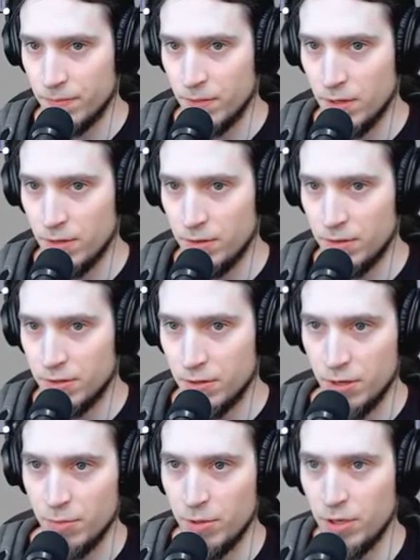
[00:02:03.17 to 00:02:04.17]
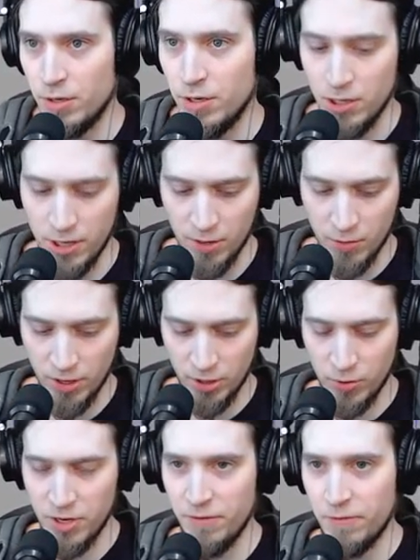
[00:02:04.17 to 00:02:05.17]
And it's gonna be click
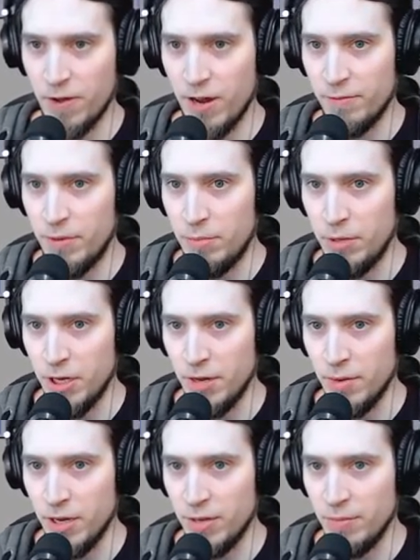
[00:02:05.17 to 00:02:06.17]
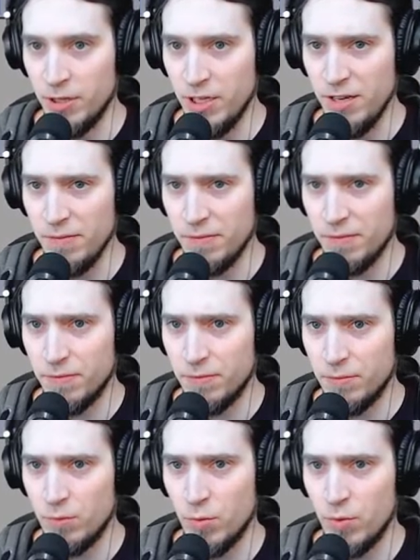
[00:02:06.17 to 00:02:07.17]
125 BPM, I believe.
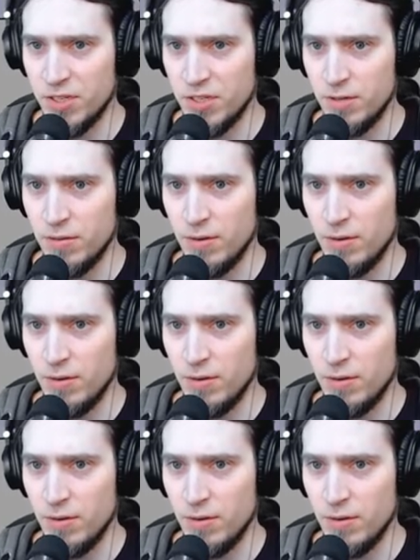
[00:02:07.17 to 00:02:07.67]
What was it?